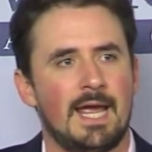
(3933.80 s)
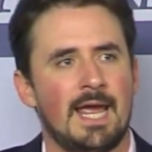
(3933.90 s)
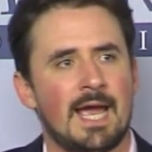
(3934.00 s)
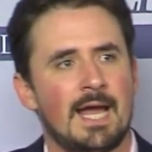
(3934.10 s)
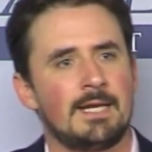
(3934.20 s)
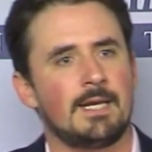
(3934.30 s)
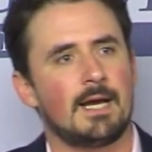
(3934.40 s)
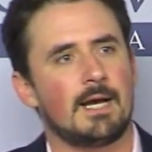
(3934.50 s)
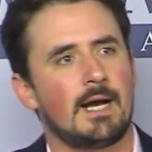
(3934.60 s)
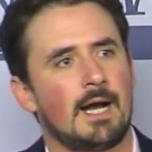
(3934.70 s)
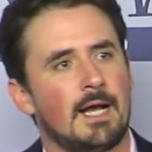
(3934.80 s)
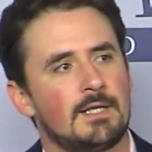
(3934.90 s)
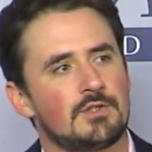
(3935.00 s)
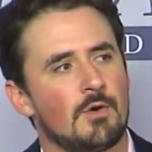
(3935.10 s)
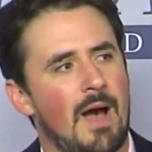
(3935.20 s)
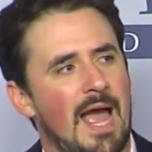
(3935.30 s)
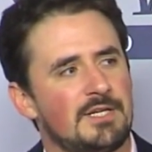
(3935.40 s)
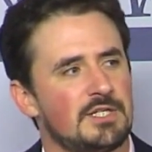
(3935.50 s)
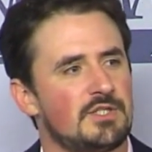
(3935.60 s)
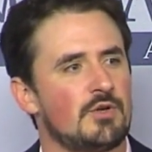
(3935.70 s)
and uh, so I
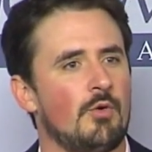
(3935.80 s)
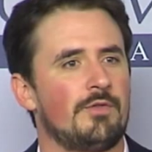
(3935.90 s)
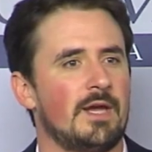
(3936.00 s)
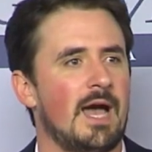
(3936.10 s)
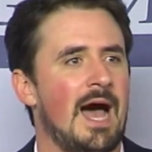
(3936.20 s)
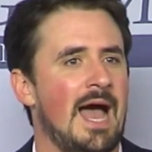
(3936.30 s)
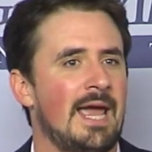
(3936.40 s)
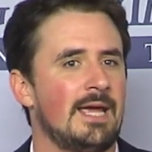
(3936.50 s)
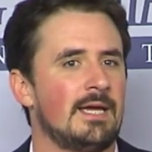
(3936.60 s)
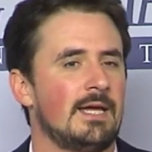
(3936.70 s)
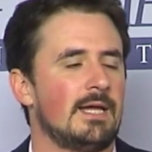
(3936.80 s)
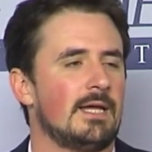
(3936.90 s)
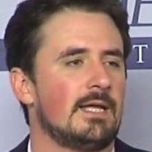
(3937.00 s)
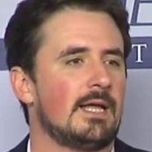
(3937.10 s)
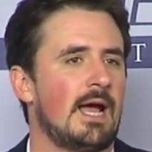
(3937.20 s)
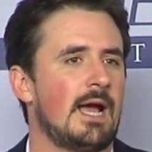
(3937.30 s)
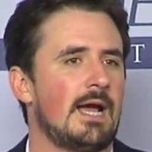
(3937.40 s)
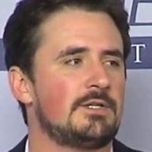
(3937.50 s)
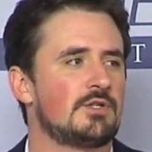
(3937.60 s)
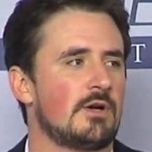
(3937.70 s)
just told the guy I,
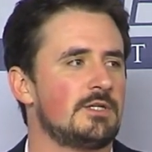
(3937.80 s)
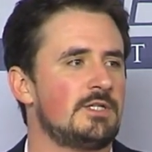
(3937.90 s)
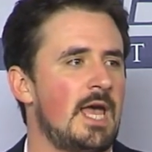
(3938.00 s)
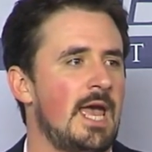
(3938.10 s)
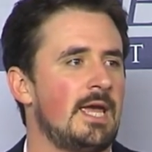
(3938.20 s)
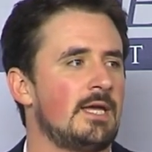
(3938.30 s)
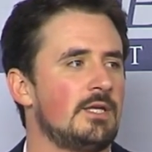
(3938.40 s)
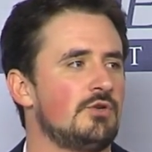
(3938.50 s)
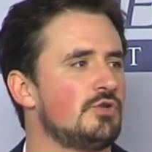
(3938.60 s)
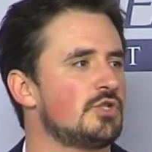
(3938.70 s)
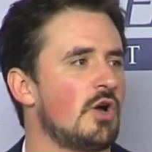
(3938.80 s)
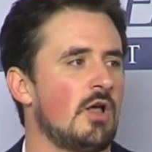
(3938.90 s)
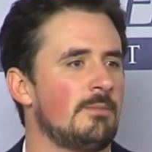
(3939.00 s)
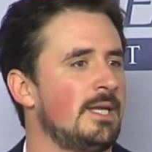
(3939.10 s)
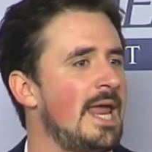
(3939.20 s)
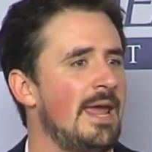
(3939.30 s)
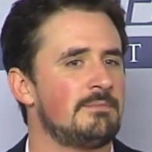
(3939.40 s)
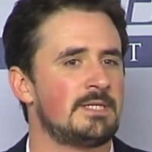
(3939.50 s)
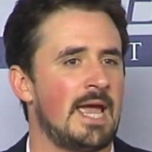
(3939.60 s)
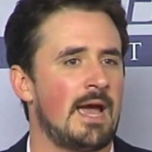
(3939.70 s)
I started saying, You're just calling me
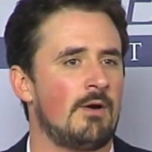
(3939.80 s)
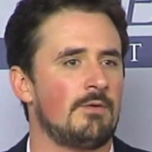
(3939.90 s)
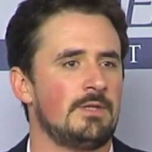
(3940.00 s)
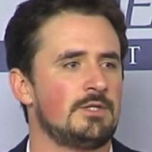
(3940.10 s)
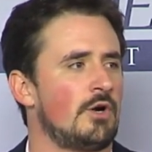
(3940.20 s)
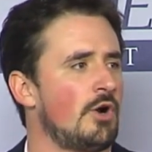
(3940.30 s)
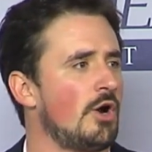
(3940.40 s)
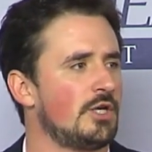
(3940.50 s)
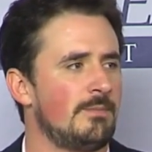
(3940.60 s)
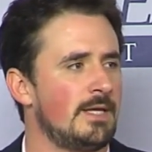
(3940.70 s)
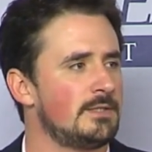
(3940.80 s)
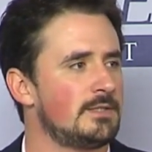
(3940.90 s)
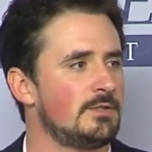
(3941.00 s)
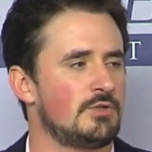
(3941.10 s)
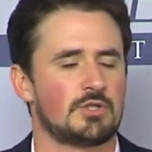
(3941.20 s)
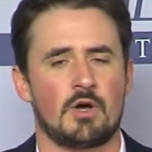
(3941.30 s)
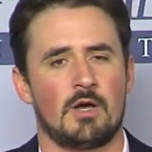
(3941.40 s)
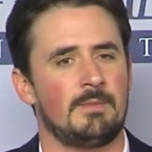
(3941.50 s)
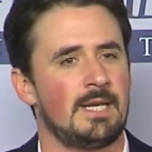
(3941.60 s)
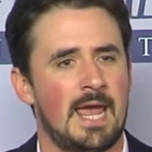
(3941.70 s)
names now. These aren't arguments. You're just
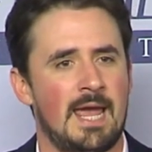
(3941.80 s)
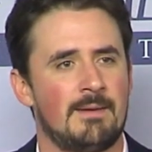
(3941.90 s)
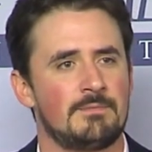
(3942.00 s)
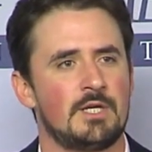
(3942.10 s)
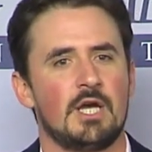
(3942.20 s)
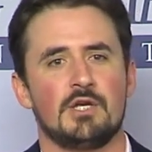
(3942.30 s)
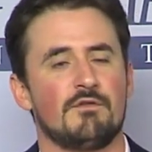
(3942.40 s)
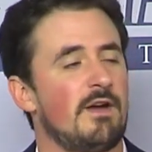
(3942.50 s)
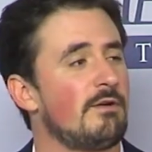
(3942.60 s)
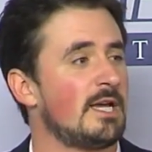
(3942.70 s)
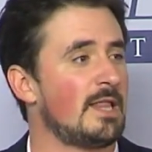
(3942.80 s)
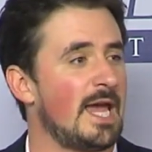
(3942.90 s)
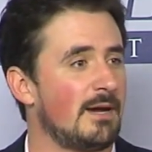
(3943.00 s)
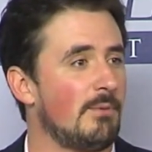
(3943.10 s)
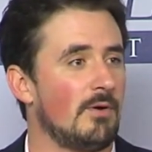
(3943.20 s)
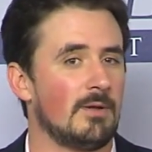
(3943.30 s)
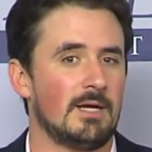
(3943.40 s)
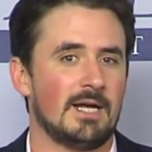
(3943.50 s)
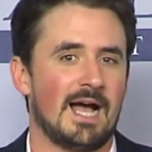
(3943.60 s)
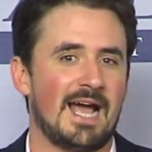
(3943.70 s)
calling me names. You're very unlikable.
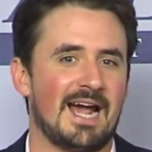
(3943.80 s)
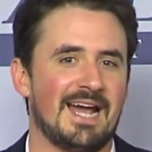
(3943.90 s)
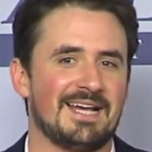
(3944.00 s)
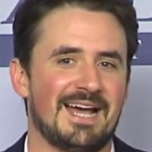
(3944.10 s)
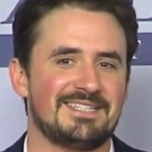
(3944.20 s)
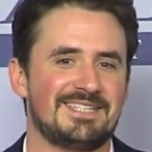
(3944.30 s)
I, I, I,